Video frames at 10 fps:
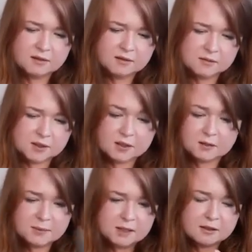You could, I
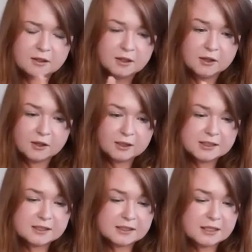mean, you could
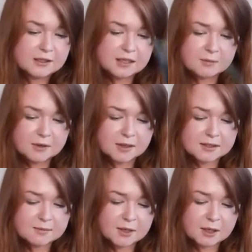take your time with this and
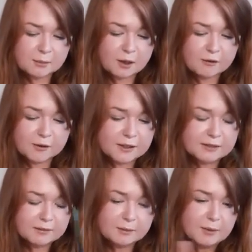make it
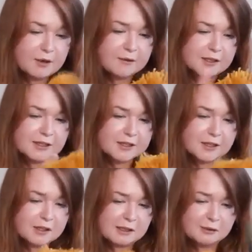perfectly
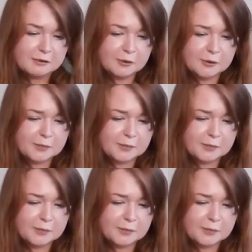circular, or